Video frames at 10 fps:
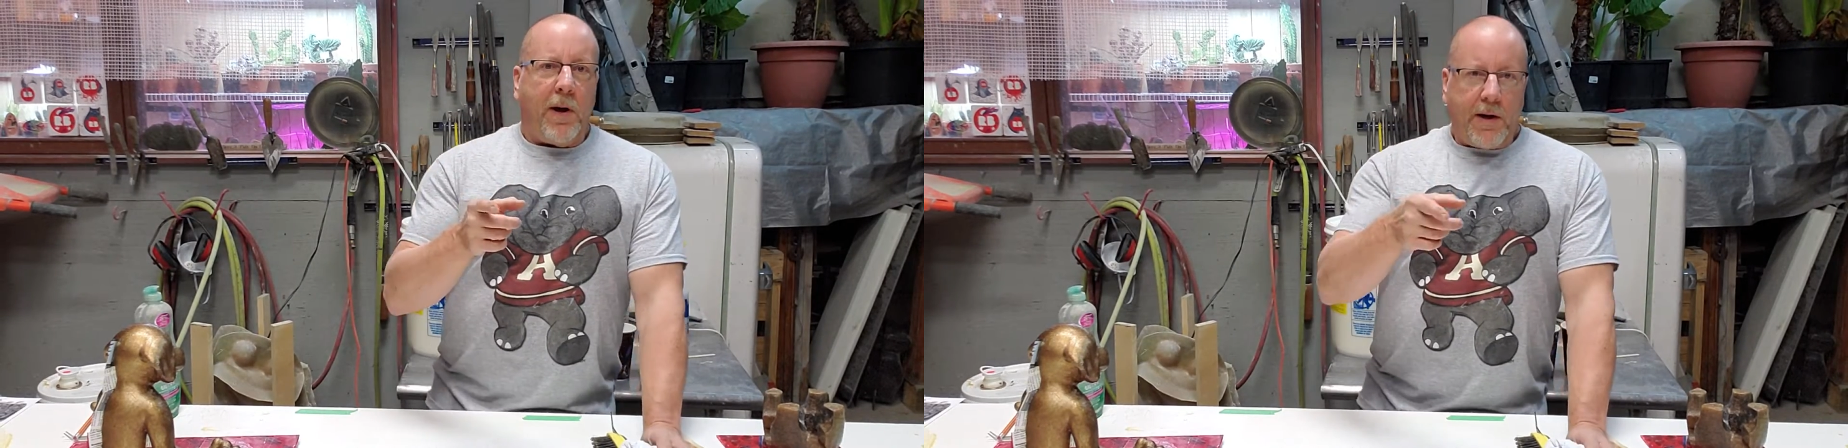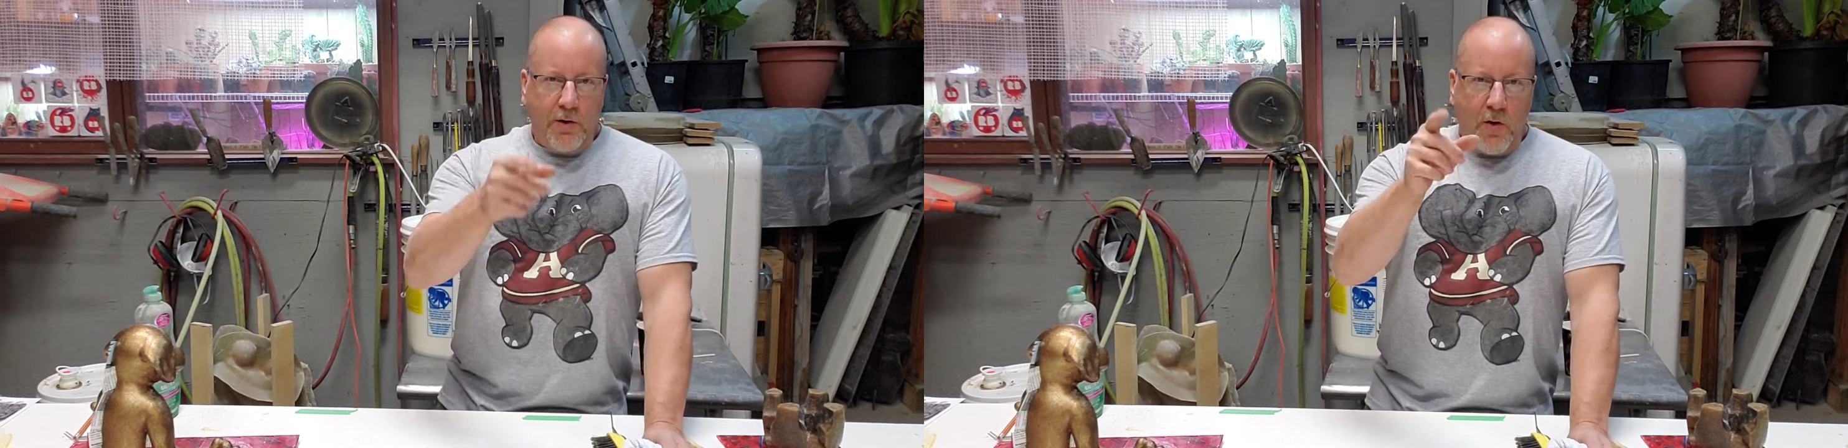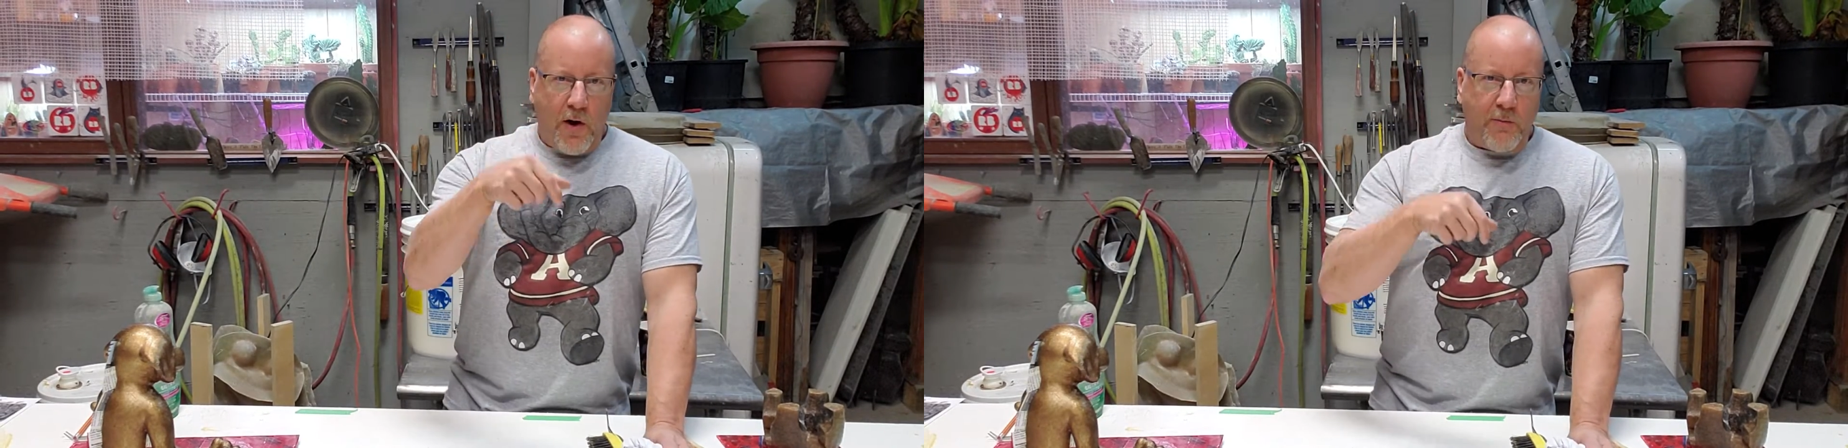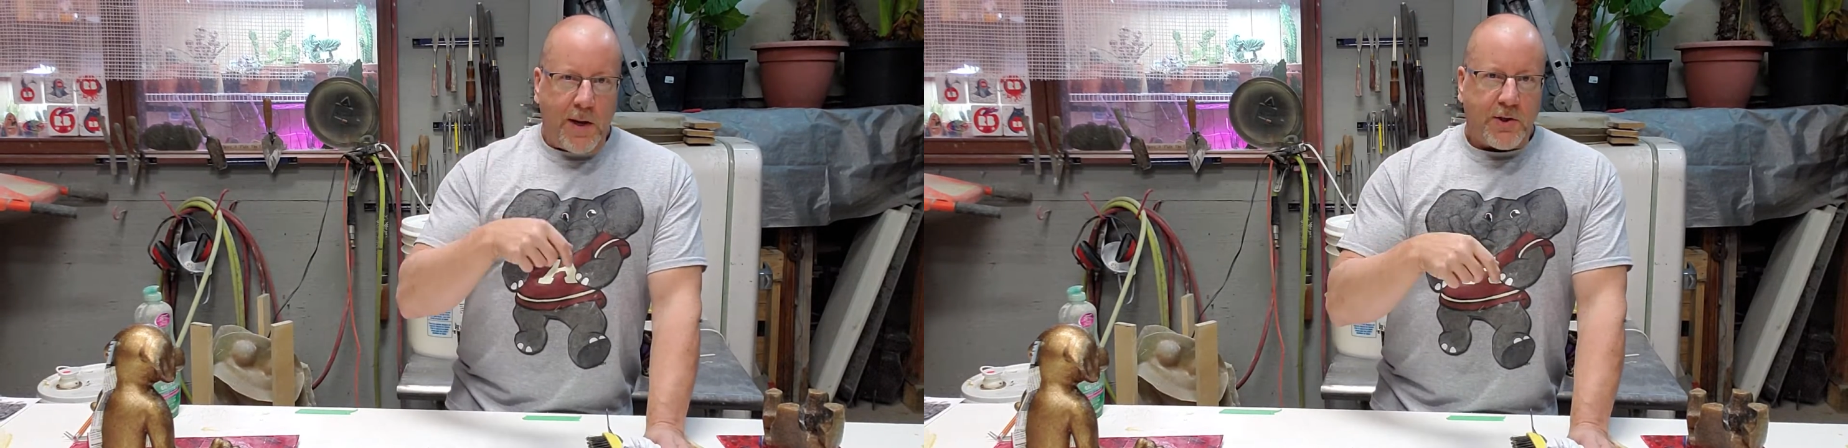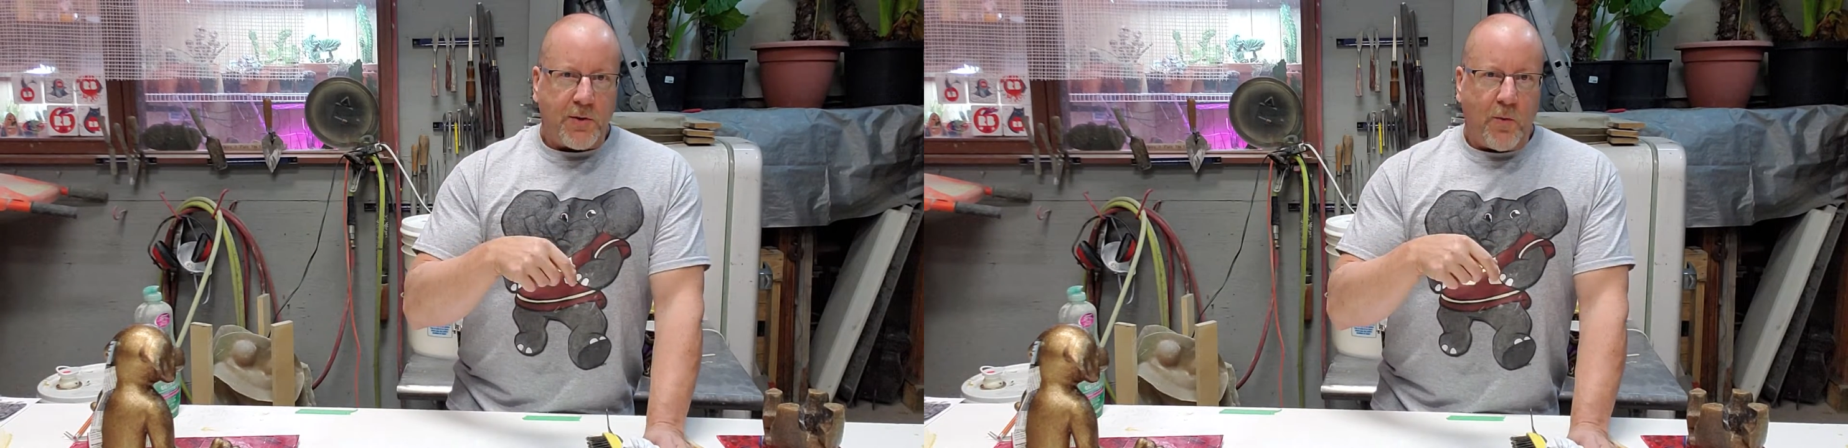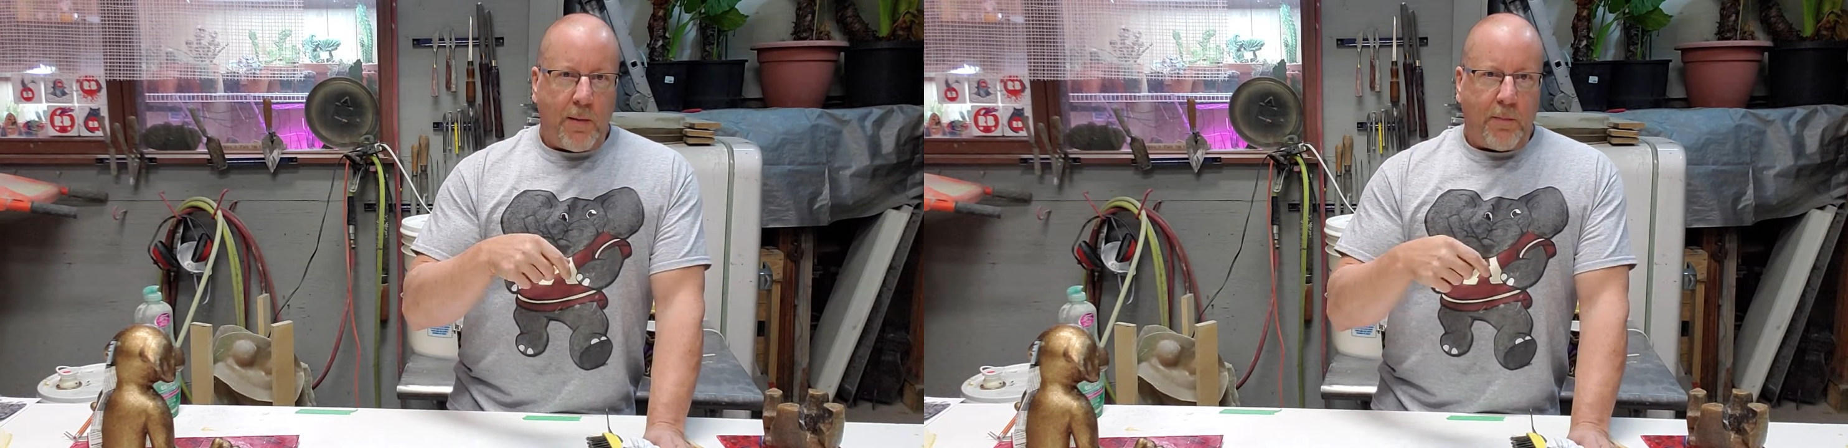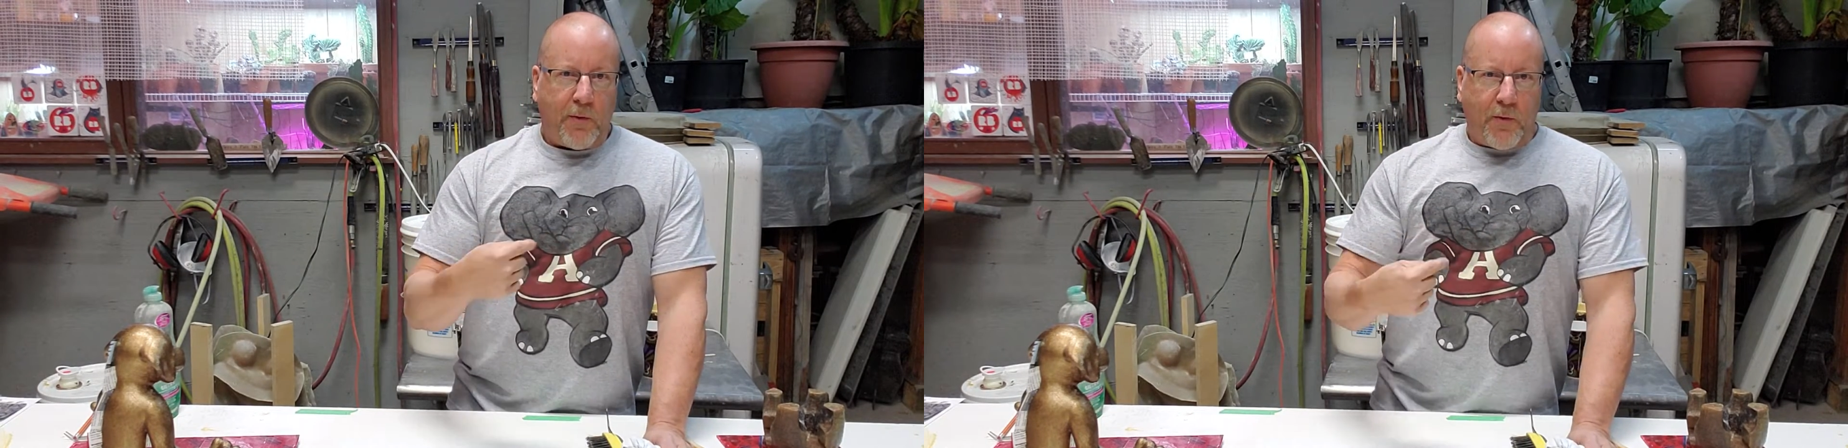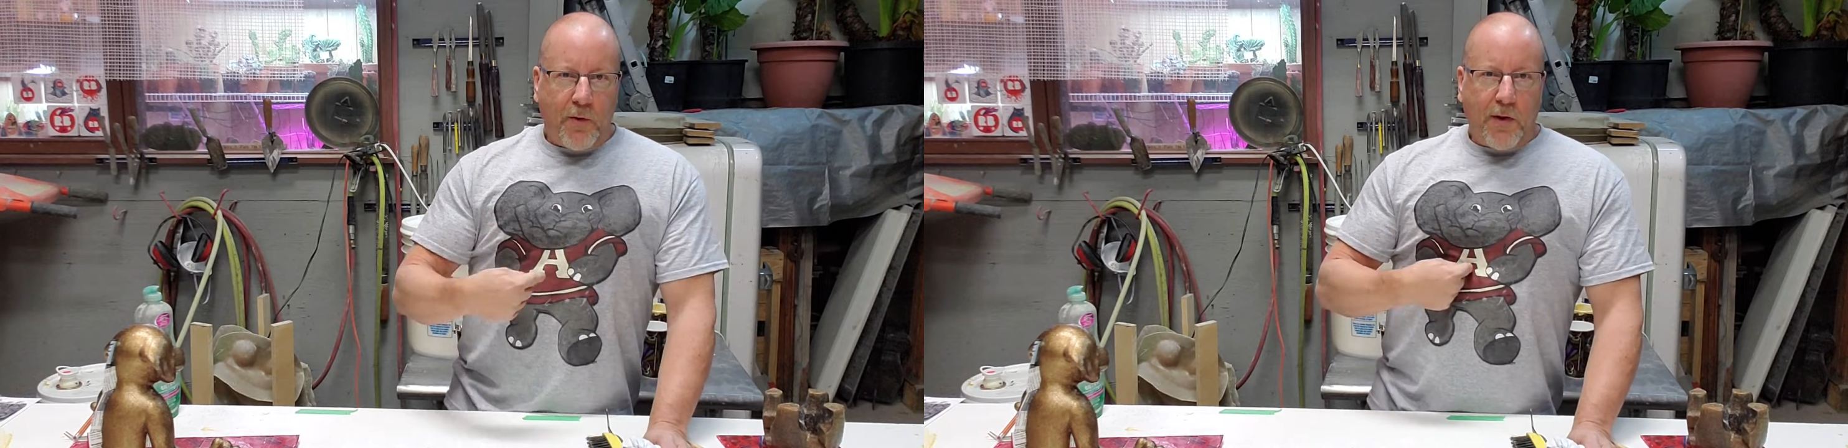I've mentioned Webb before,